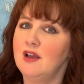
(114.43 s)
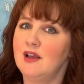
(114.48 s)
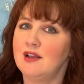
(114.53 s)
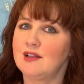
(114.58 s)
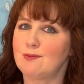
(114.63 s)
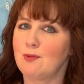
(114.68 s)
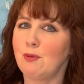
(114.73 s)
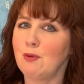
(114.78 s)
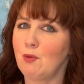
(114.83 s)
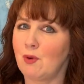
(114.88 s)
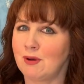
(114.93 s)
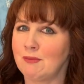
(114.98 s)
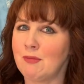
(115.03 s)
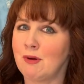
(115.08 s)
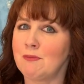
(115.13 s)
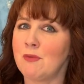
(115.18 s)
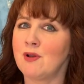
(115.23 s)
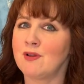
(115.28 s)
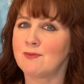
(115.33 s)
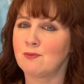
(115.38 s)
it's probably one of my
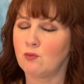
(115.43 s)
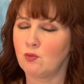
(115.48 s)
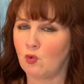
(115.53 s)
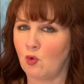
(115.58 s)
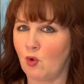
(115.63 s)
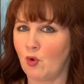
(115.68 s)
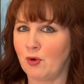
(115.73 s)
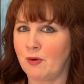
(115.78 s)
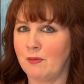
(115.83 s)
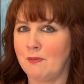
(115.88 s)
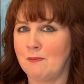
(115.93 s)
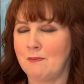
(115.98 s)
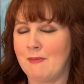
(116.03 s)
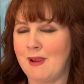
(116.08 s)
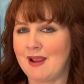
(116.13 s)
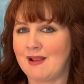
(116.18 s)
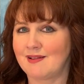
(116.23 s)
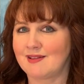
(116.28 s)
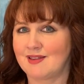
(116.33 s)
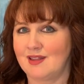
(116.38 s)
most worn
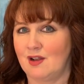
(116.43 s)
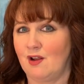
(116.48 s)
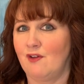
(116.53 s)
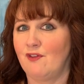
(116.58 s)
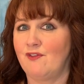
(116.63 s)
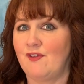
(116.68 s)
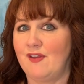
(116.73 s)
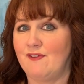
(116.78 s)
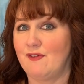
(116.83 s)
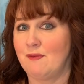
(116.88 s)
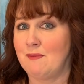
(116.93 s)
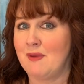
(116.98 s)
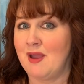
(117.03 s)
makes that I've ever